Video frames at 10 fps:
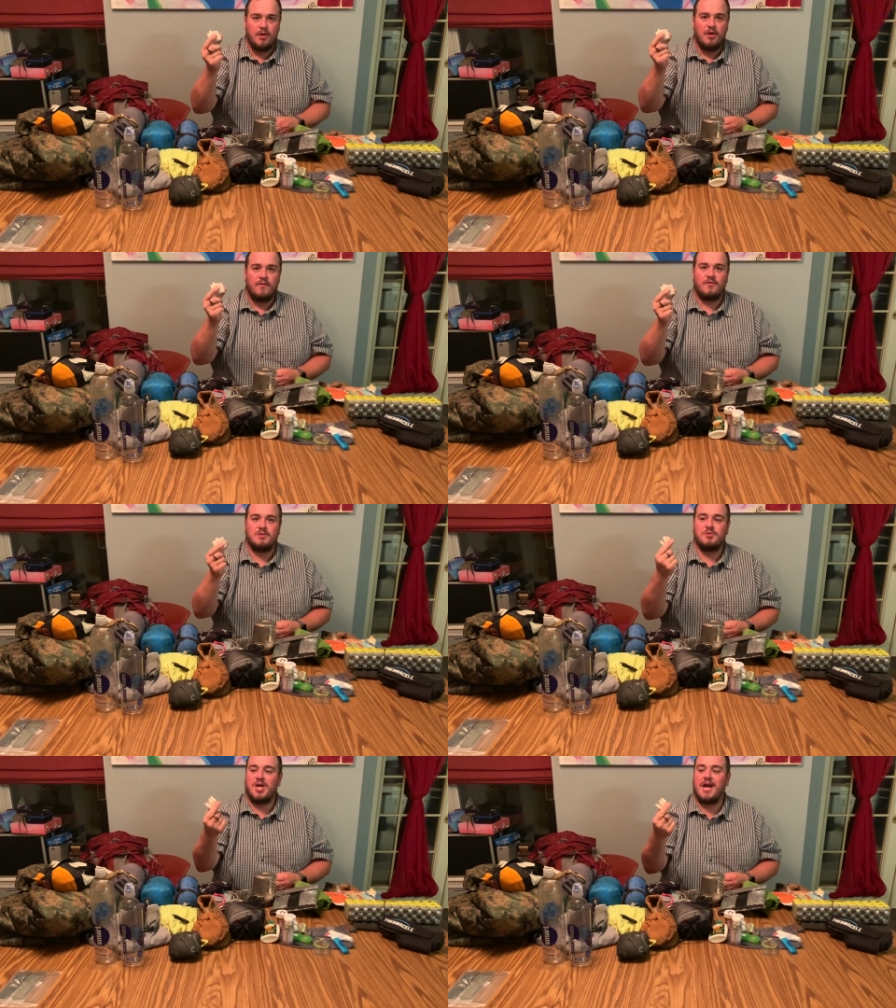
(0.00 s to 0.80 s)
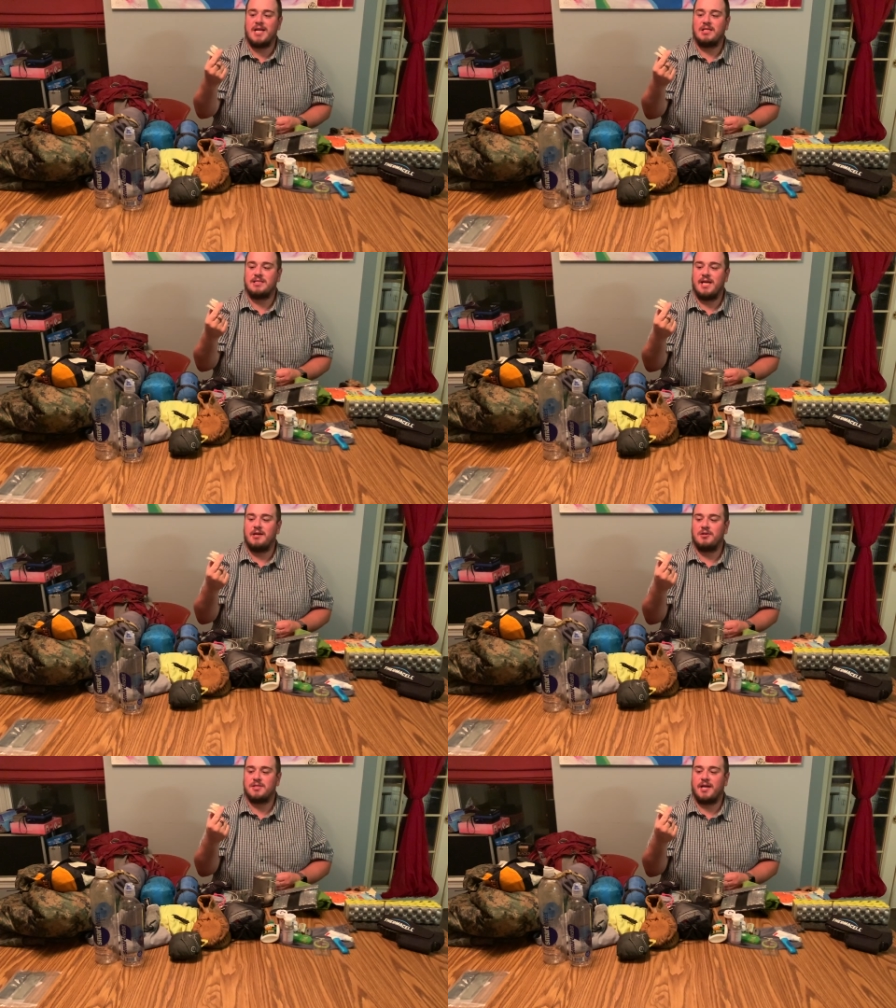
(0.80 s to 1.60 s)
for some Chinese
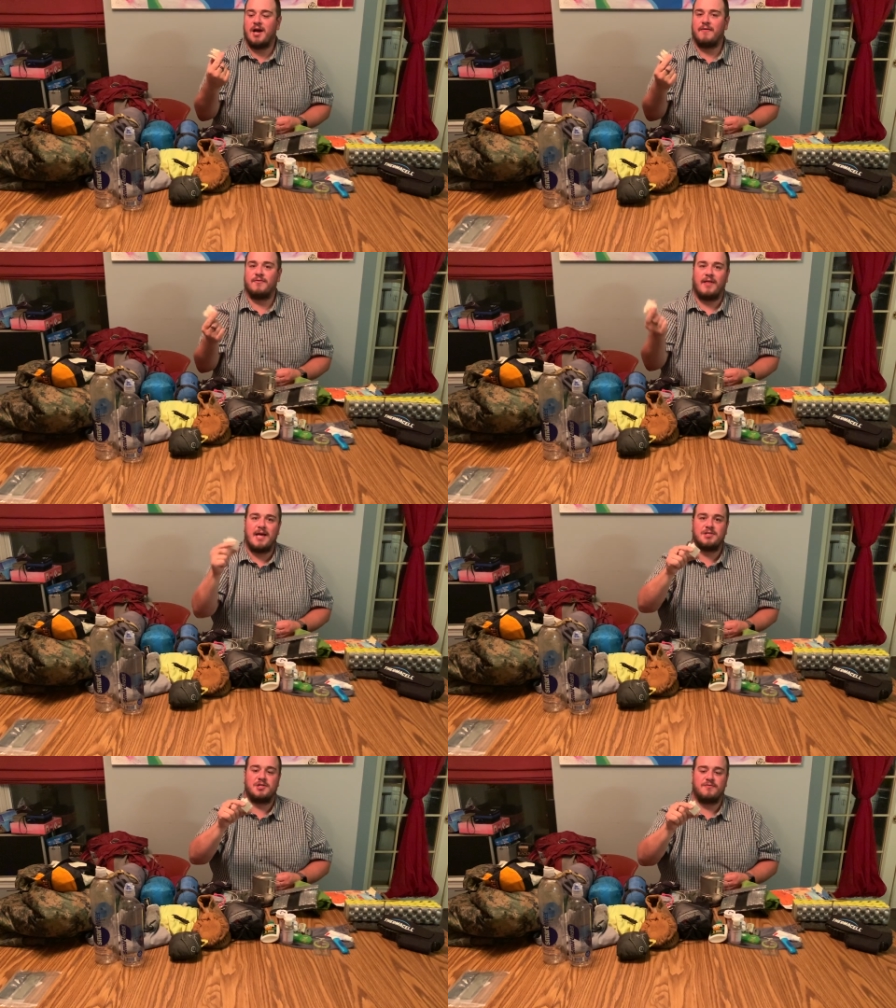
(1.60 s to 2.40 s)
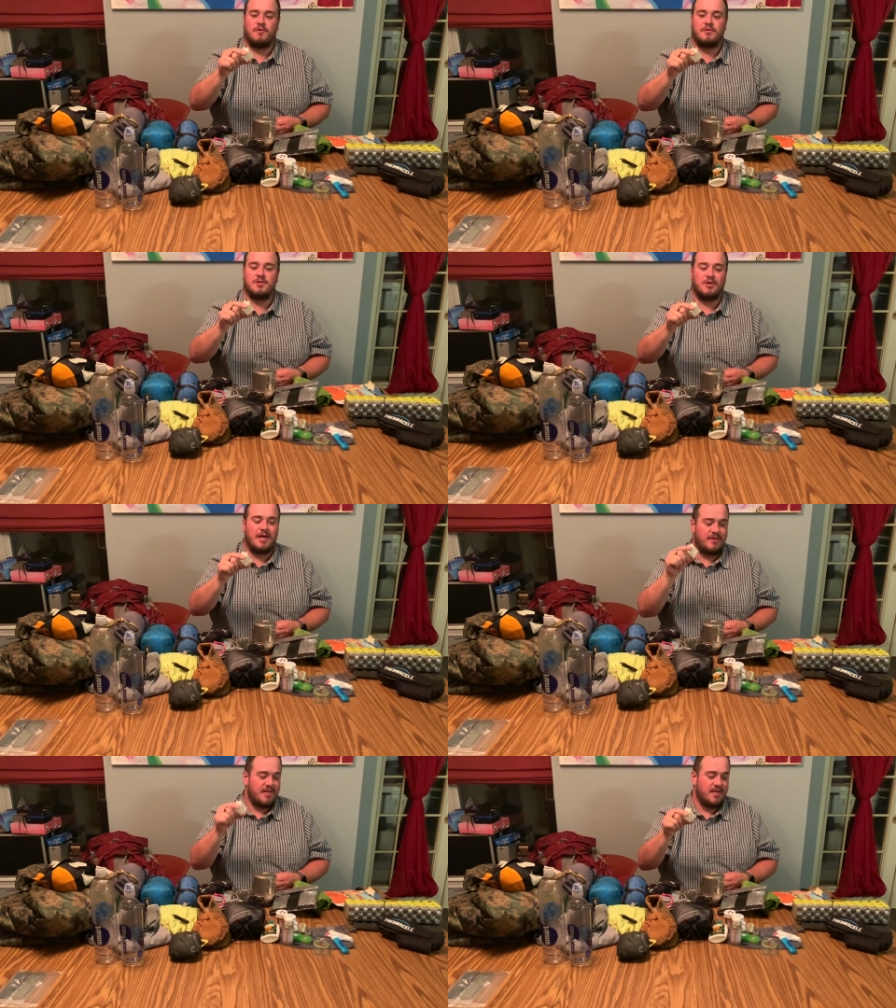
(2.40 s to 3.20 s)
lanterns I got for last year's 4th of July
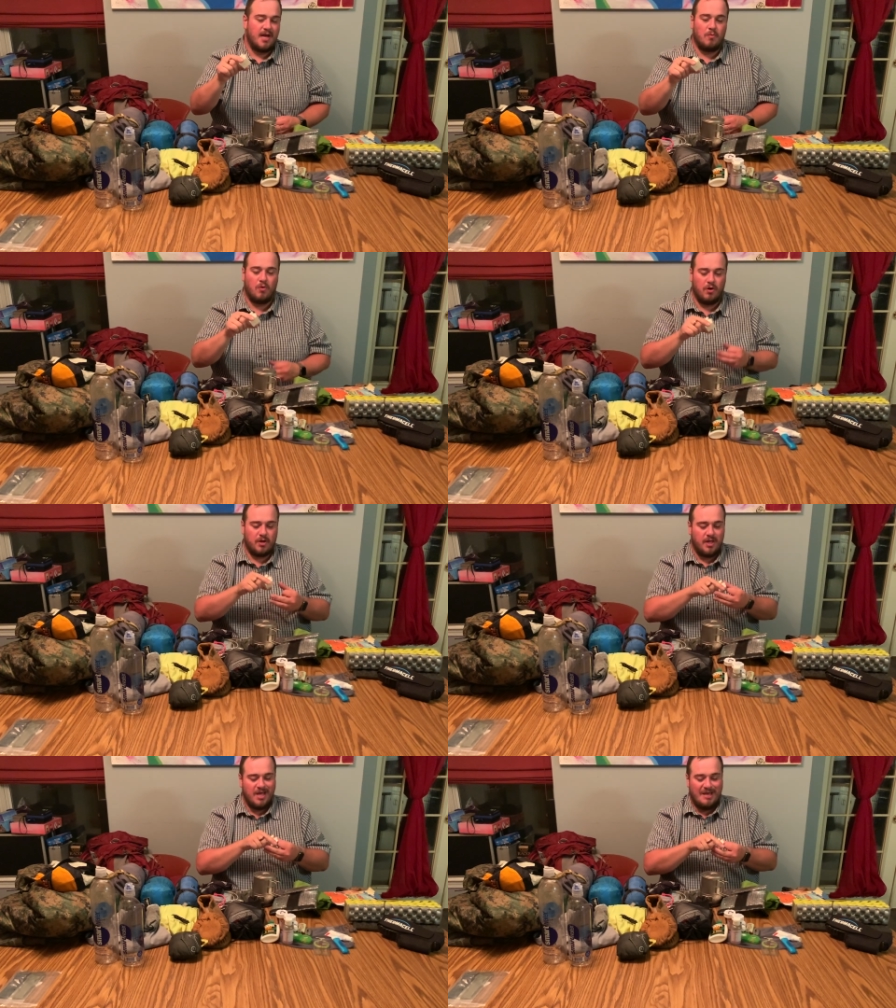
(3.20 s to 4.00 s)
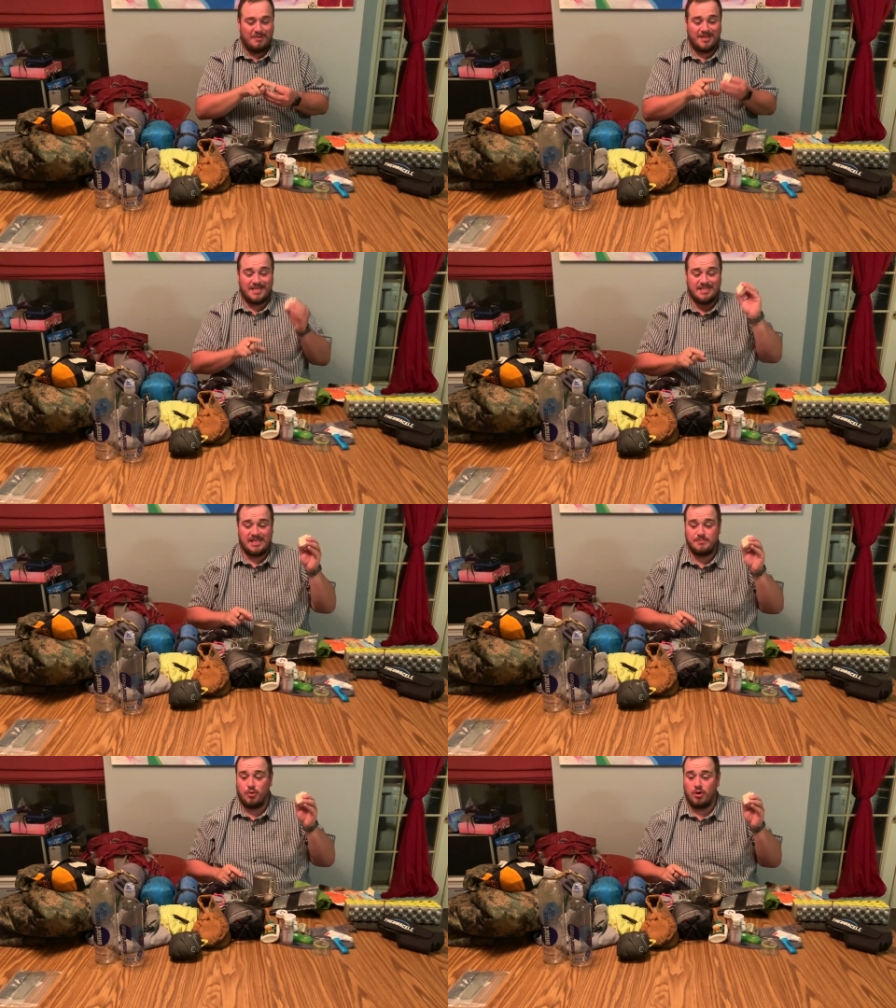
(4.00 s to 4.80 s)
that did not work, but these
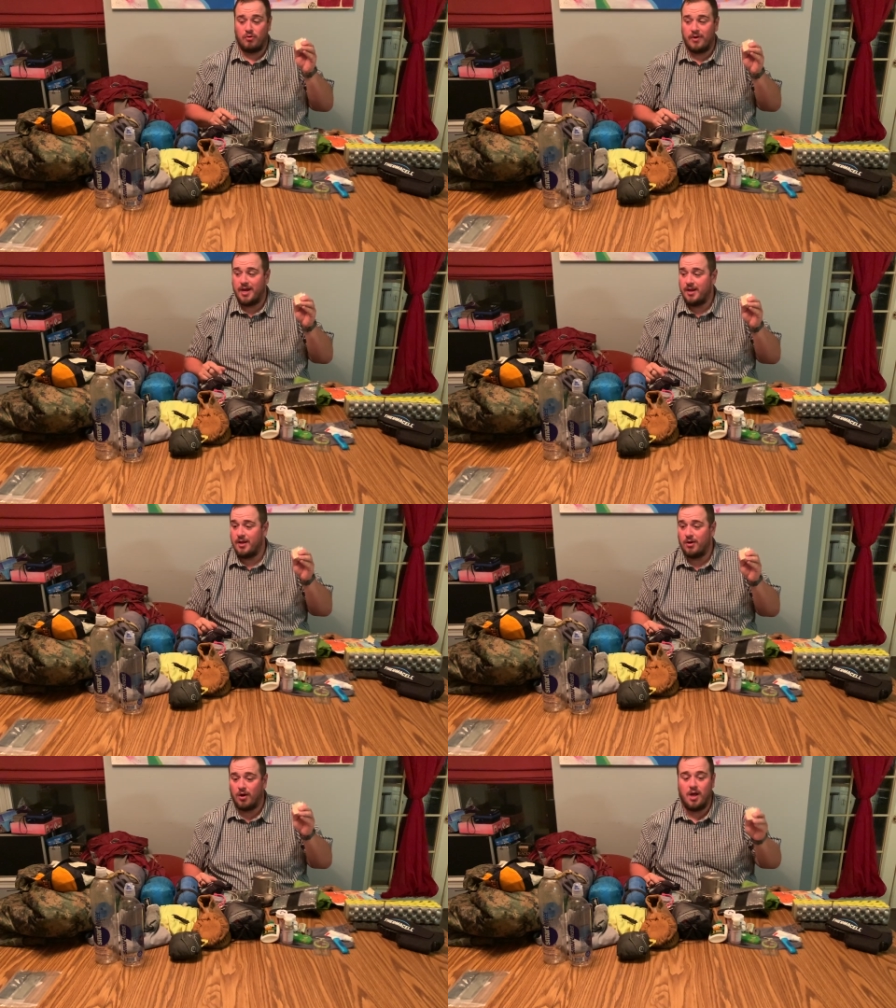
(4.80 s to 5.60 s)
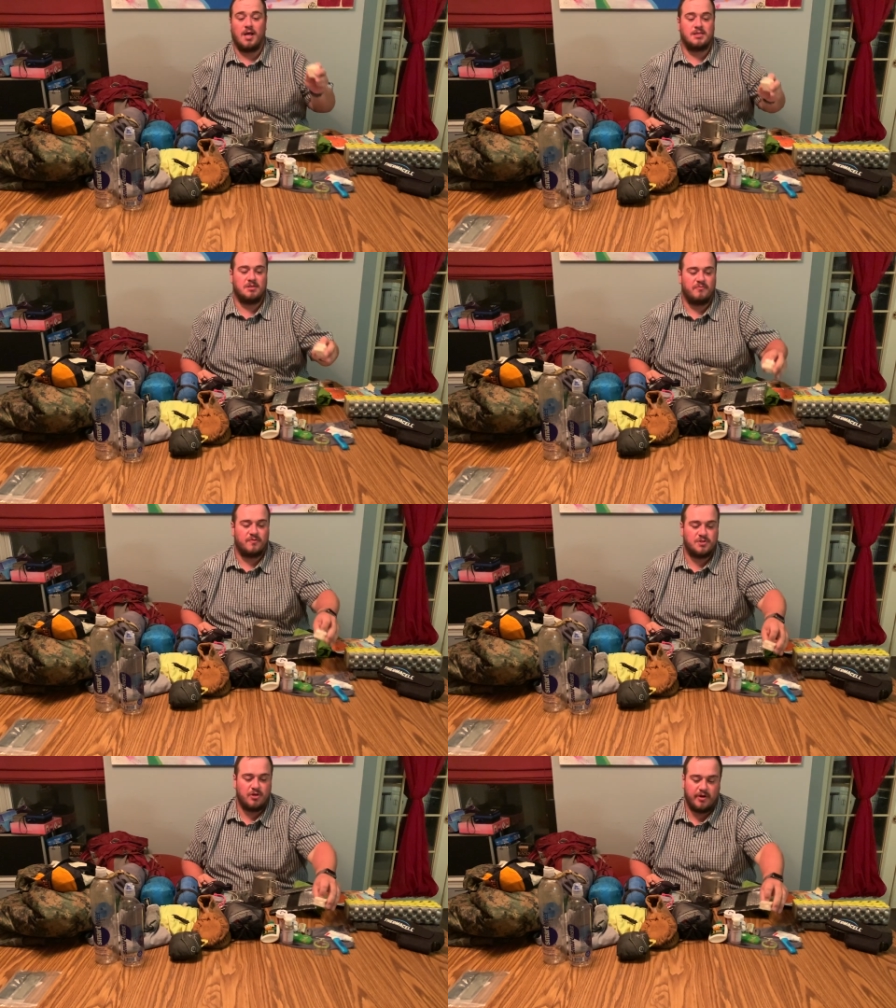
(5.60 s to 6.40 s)
things burn great and are awesome for
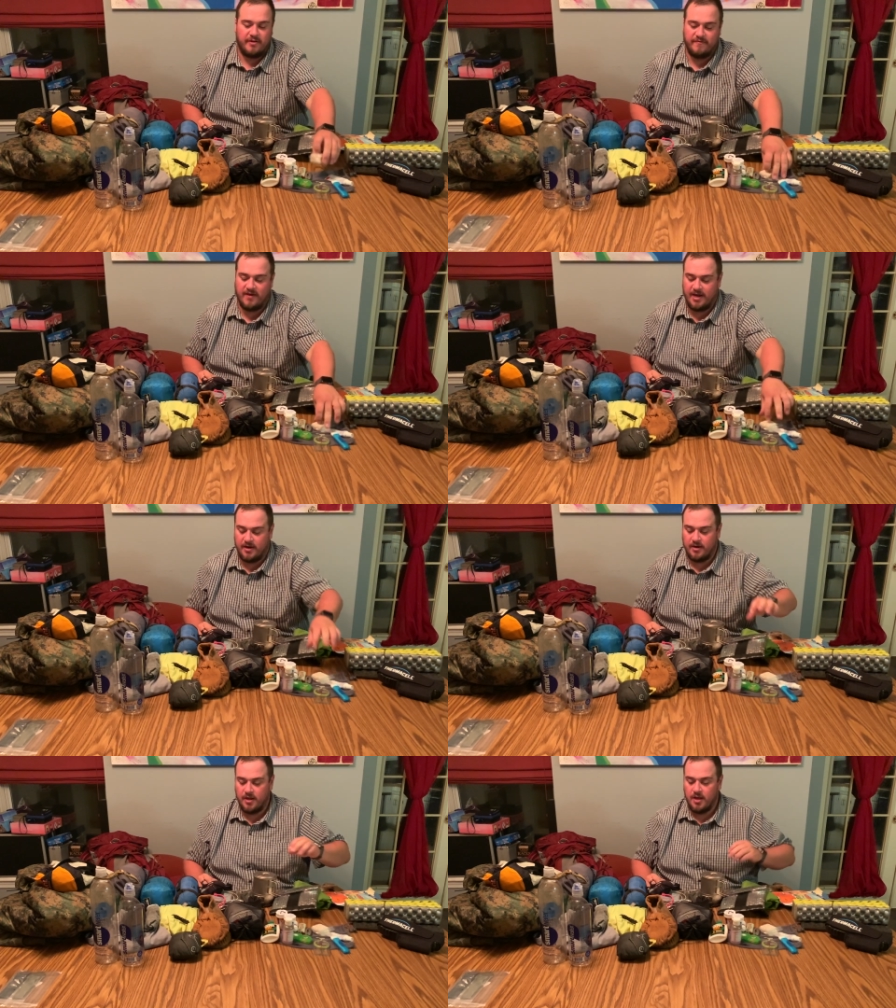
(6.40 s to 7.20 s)
starting a fire.